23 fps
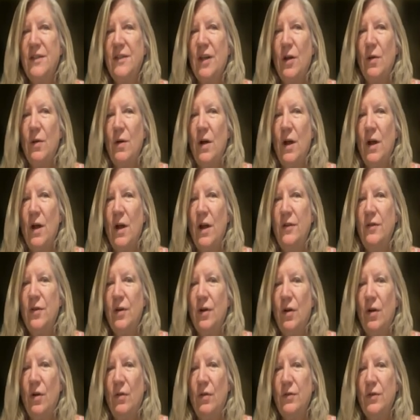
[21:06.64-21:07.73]
And so,
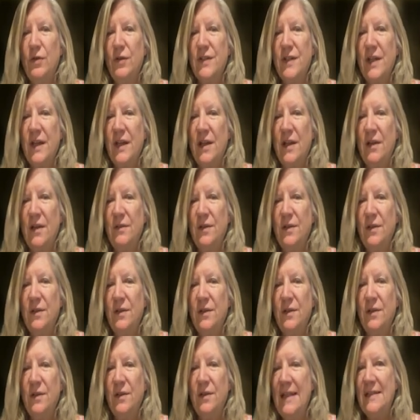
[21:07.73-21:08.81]
under ultrasound,
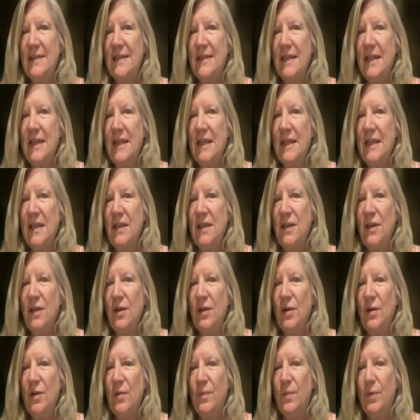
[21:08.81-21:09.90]
placing
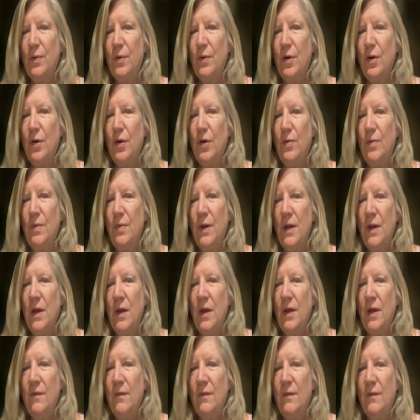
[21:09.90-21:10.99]
your probe,
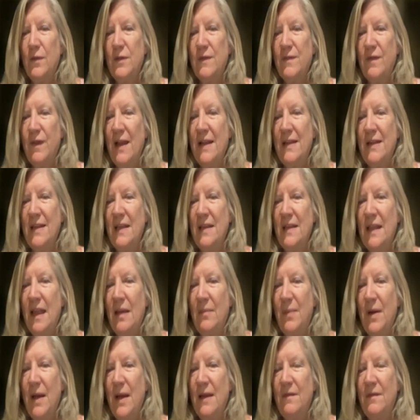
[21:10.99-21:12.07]
first finding
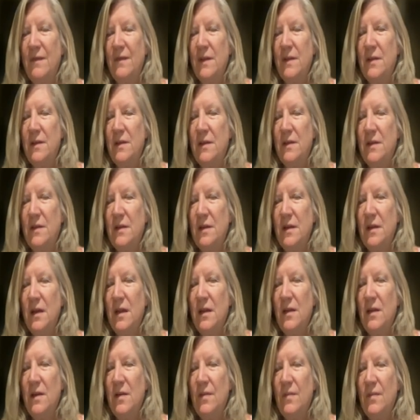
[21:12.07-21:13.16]
that bifid
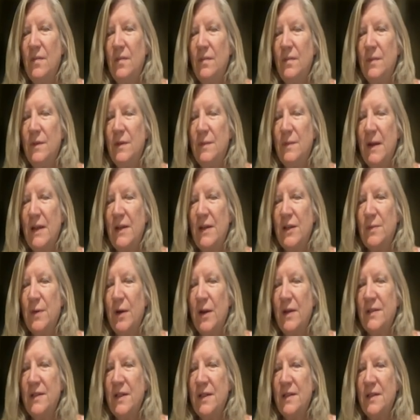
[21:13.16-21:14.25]
um, spinous
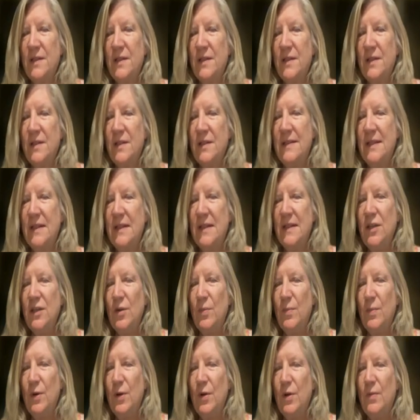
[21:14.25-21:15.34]
process, and then placing
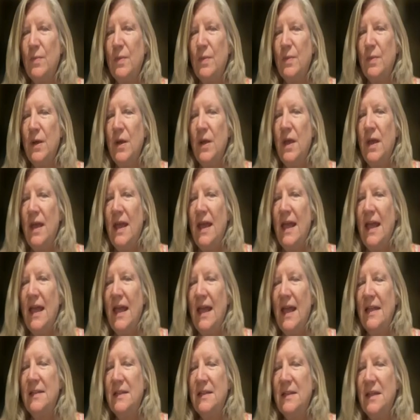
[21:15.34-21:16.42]
your probe
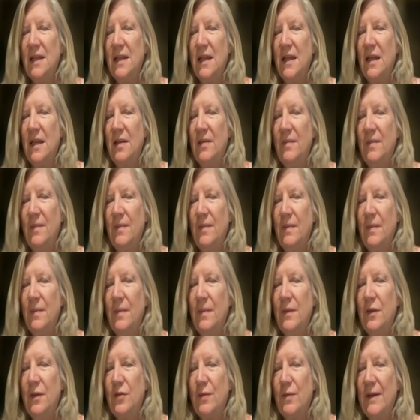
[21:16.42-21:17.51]
at um,
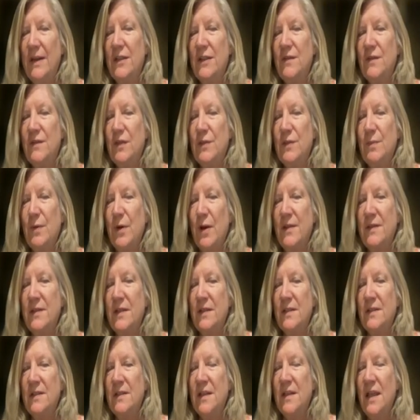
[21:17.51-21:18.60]
the transverse
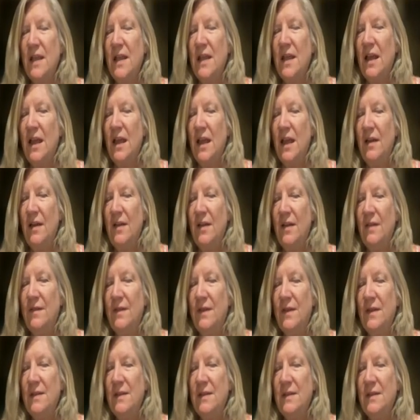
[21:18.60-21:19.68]
process of
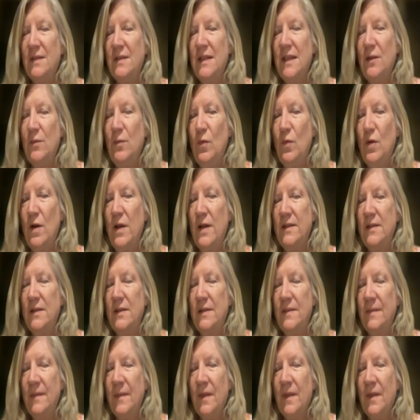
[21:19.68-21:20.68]
C1,